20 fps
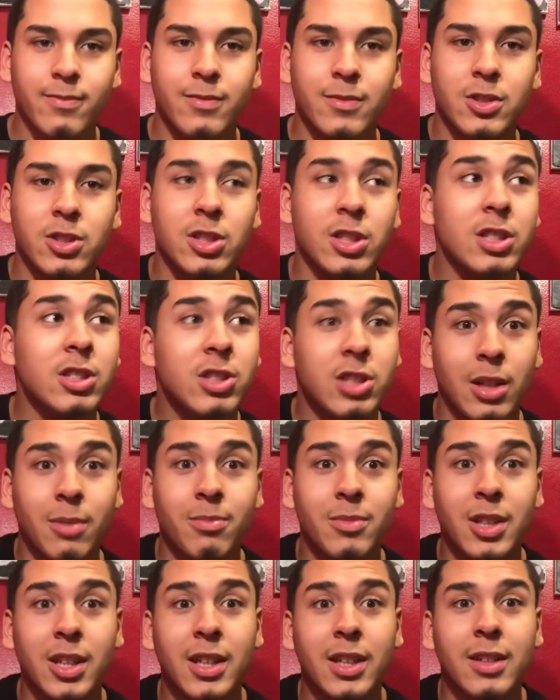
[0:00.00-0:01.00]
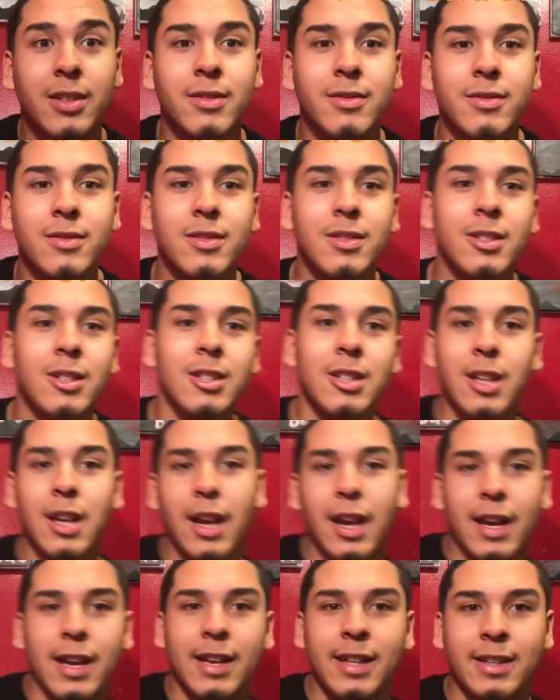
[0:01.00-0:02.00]
she jumped in,
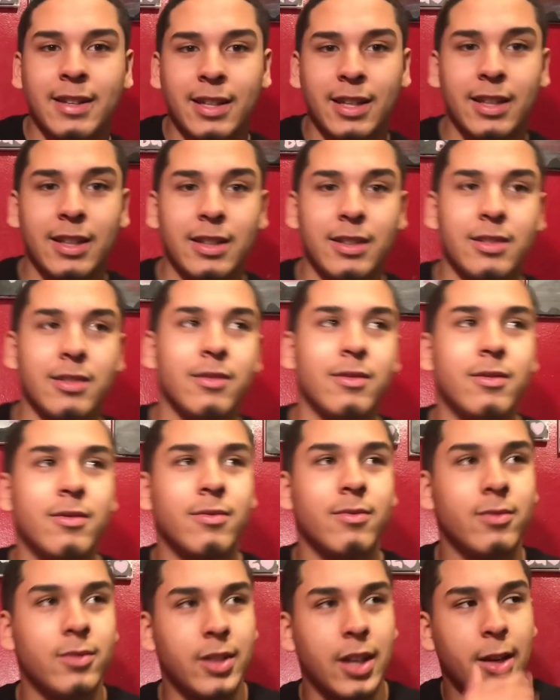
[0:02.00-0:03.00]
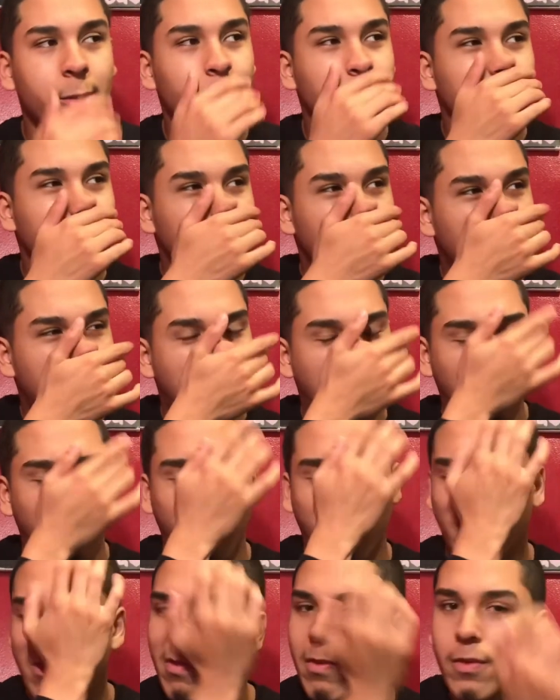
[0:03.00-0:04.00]
and then they was
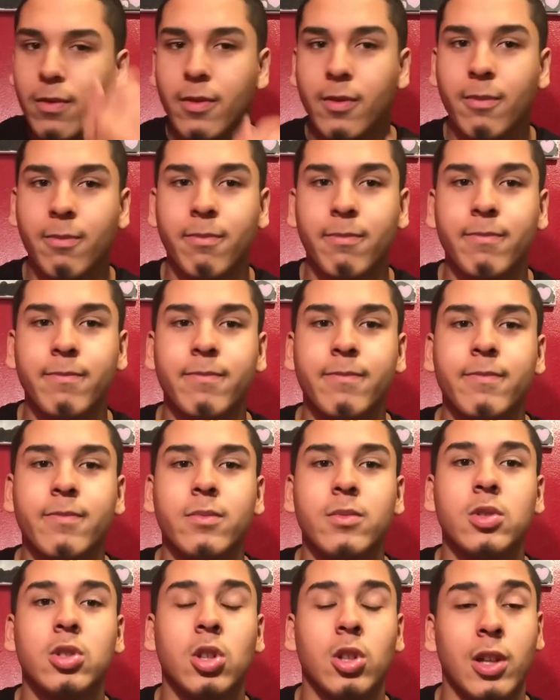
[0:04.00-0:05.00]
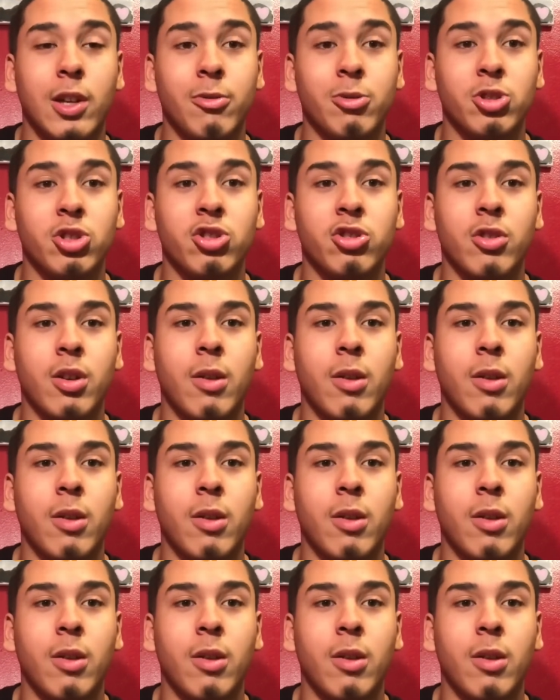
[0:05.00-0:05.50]
so they was